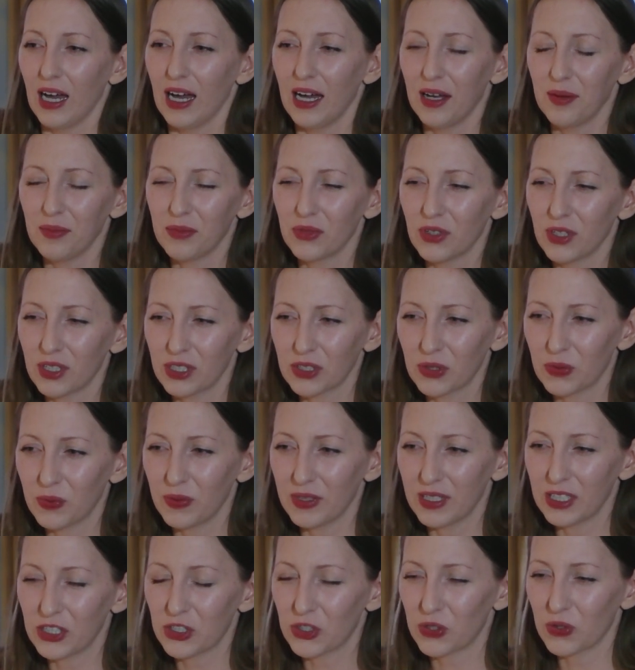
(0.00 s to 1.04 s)
I'm not
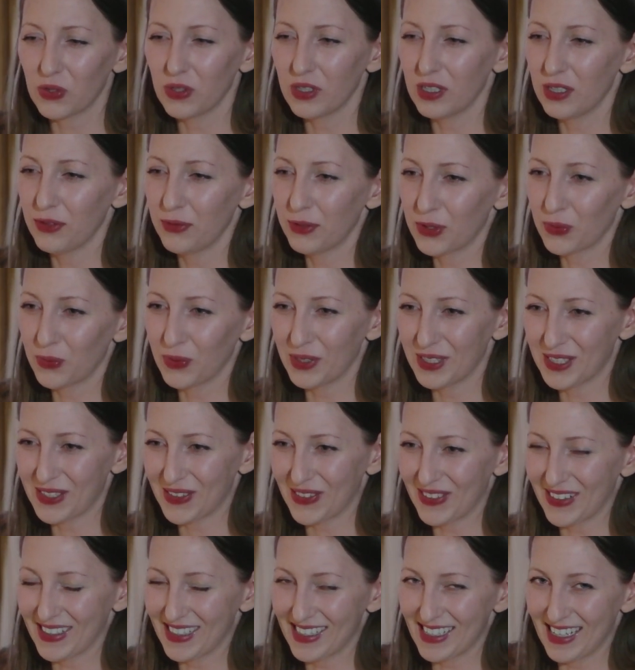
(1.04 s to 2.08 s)
quite sure if it
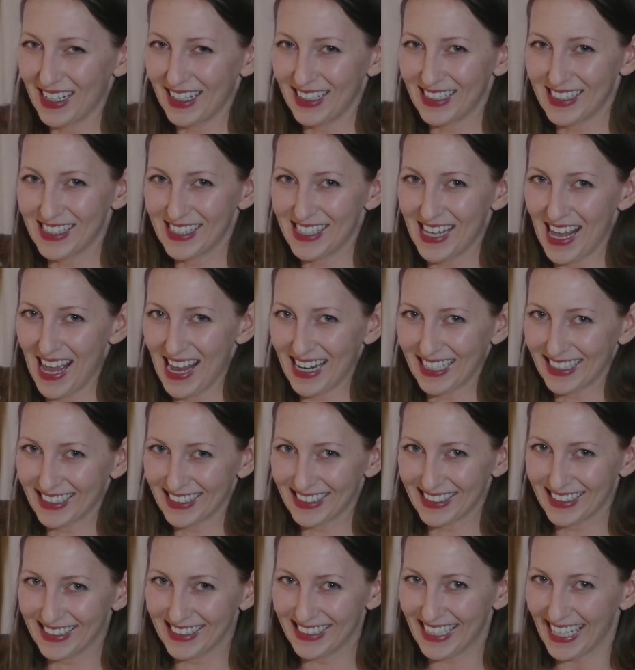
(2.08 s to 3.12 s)
was on
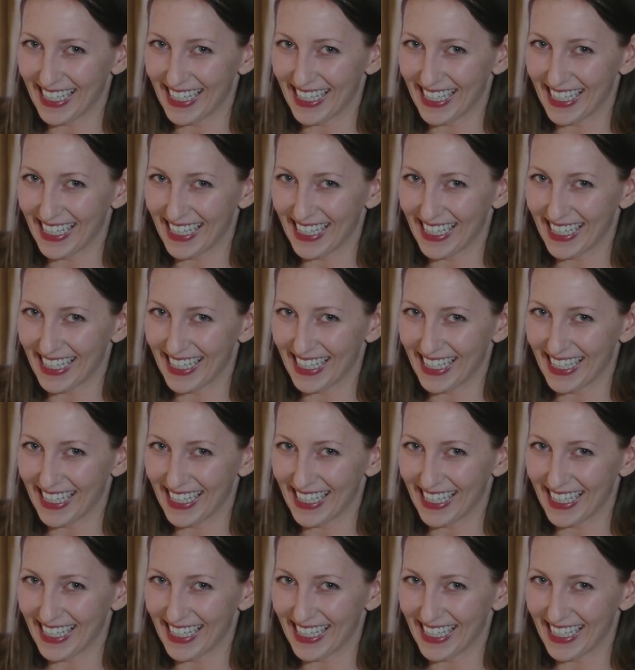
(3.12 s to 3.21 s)
Dan